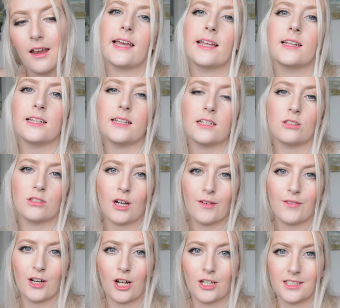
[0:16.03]
In the
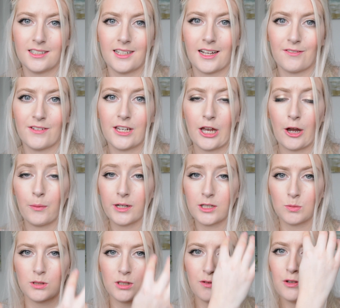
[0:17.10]
Starving Artist Tag video,
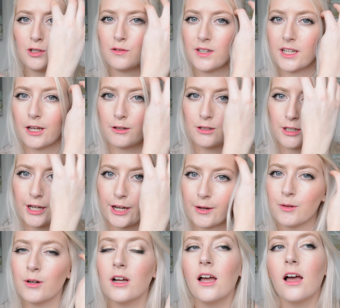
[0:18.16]
which was a few videos
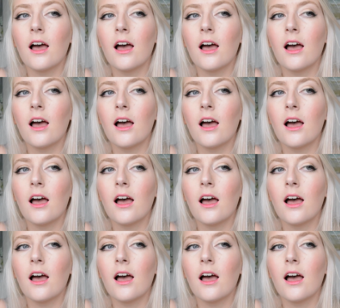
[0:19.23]
ago,